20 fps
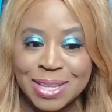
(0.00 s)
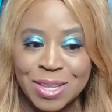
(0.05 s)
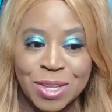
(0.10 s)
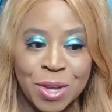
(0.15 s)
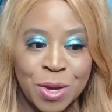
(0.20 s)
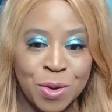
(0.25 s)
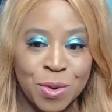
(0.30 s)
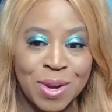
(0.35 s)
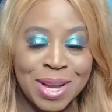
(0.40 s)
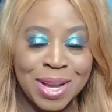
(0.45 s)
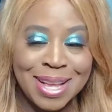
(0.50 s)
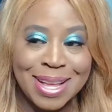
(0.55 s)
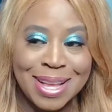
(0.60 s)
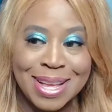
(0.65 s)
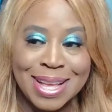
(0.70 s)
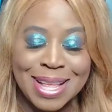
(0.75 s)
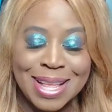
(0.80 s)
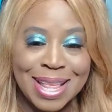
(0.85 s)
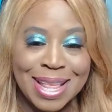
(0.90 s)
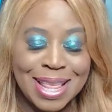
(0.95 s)
So
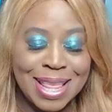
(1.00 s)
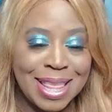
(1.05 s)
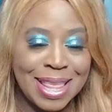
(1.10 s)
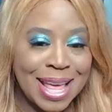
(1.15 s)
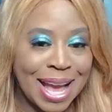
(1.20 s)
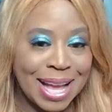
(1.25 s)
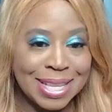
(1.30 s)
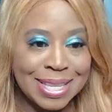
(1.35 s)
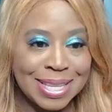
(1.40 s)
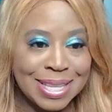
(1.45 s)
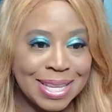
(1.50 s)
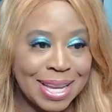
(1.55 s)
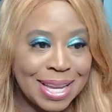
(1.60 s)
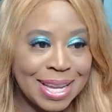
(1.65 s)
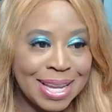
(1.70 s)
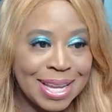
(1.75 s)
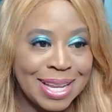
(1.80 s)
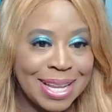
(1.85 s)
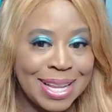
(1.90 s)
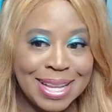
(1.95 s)
that's
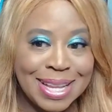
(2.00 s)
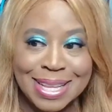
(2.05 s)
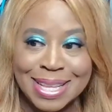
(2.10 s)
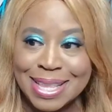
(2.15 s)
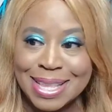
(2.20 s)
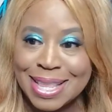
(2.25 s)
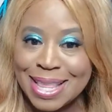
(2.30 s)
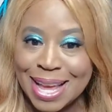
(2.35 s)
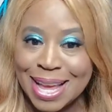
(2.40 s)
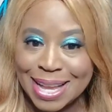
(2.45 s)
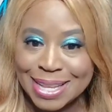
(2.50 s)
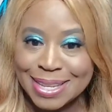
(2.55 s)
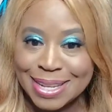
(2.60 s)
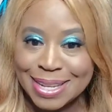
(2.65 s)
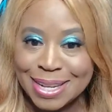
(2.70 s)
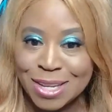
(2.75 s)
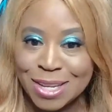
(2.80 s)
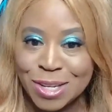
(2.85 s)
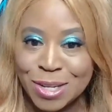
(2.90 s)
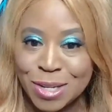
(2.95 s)
uh that's an
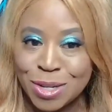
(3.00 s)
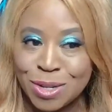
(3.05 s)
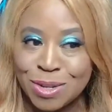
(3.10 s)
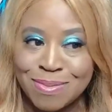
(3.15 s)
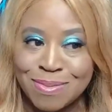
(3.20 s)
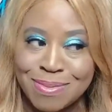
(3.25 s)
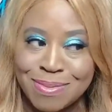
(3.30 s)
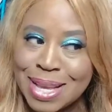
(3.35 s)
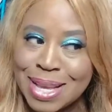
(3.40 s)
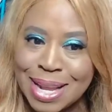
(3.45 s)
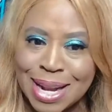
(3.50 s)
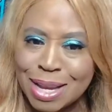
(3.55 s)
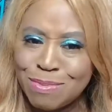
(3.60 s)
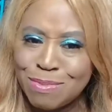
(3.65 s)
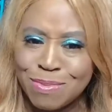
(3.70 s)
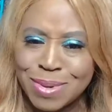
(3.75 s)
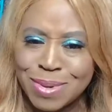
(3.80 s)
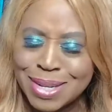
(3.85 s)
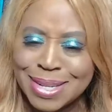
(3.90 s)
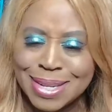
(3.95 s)
issue that I
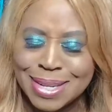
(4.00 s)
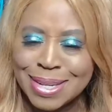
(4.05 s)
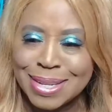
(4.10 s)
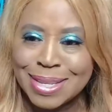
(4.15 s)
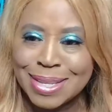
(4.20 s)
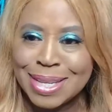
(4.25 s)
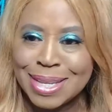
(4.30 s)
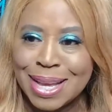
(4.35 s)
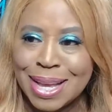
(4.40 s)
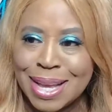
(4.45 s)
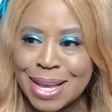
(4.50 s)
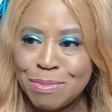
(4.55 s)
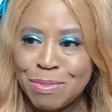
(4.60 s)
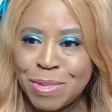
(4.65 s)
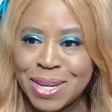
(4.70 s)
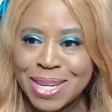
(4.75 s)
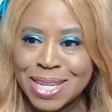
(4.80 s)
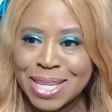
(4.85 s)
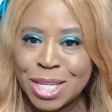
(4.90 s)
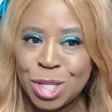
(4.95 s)
particularly
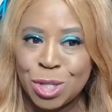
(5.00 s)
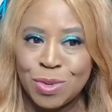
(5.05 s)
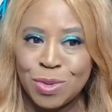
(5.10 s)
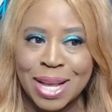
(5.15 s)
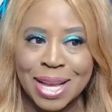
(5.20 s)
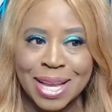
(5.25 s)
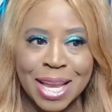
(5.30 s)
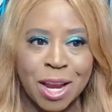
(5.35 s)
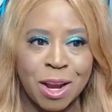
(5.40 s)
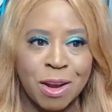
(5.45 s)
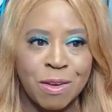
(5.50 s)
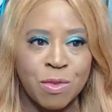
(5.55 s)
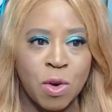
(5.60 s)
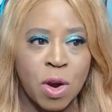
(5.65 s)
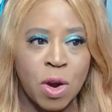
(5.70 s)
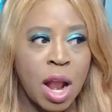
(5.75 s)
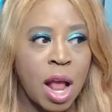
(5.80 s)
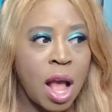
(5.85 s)
do not care for.